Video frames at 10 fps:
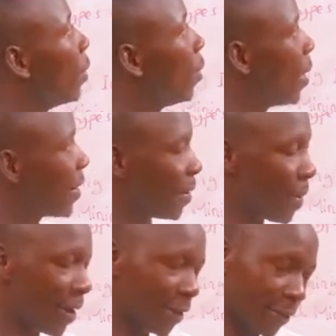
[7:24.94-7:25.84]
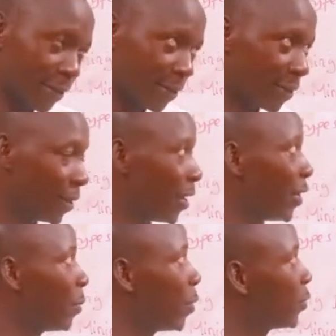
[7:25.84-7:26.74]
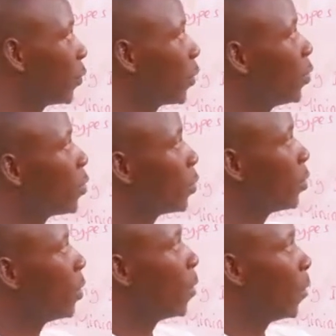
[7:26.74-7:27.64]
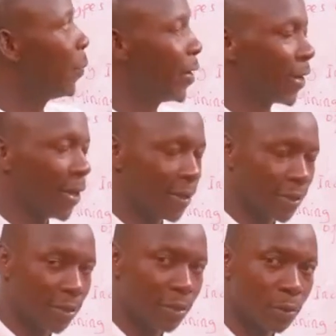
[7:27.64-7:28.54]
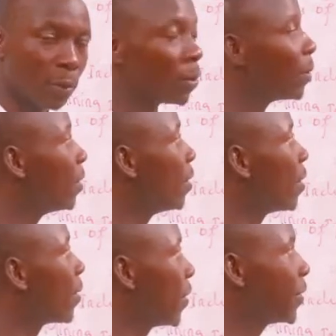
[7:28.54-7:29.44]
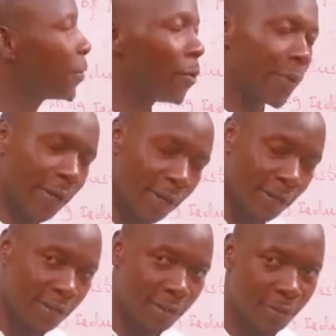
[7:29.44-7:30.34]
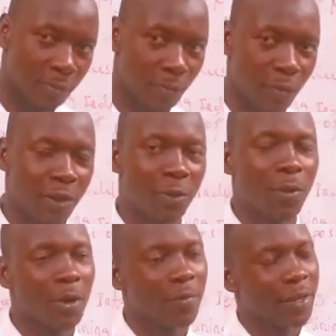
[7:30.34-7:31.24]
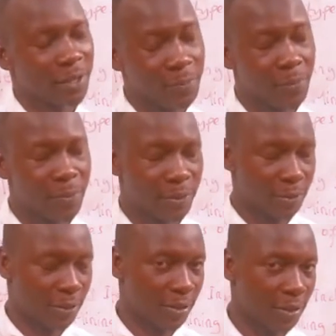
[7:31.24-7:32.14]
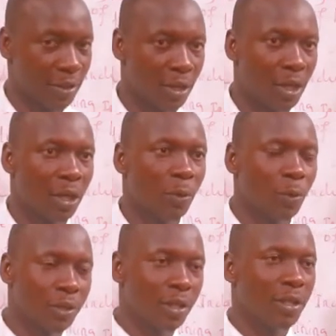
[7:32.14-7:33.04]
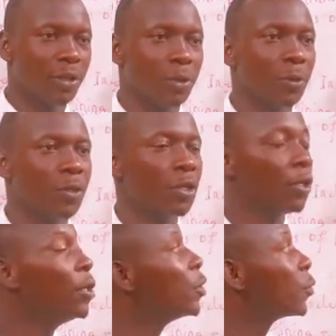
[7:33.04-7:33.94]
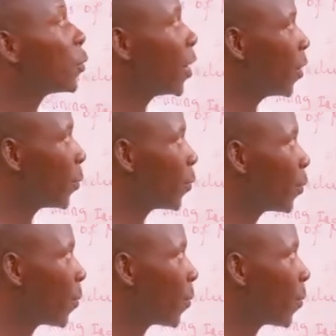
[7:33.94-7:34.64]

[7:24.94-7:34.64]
or other minings is what we call open cast. So this open cast is one of the simple methods which is used to help